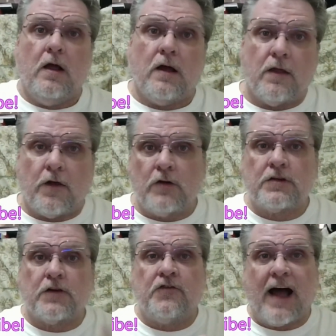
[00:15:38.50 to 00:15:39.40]
those are
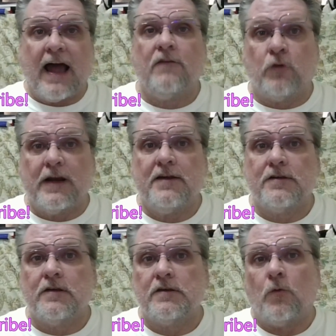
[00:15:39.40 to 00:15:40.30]
5
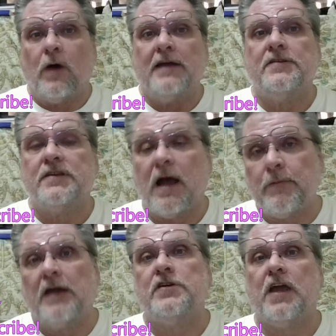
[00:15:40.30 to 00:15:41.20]
reasons on why some
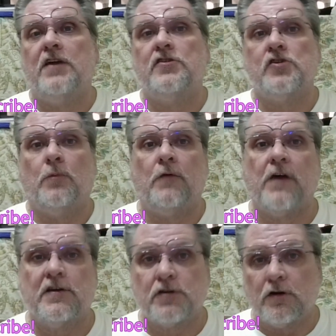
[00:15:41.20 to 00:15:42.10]
educational
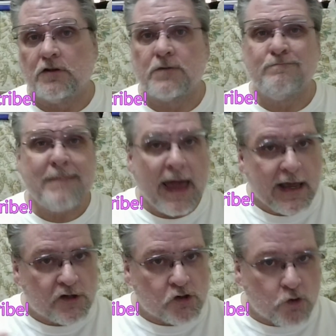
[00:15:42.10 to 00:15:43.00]
professionals
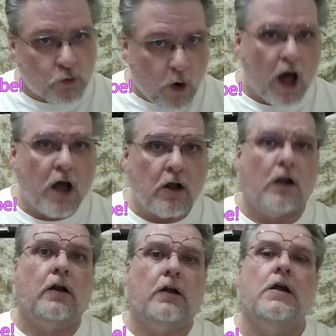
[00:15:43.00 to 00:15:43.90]
may
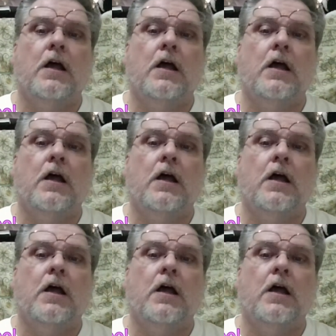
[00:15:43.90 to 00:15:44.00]
struggle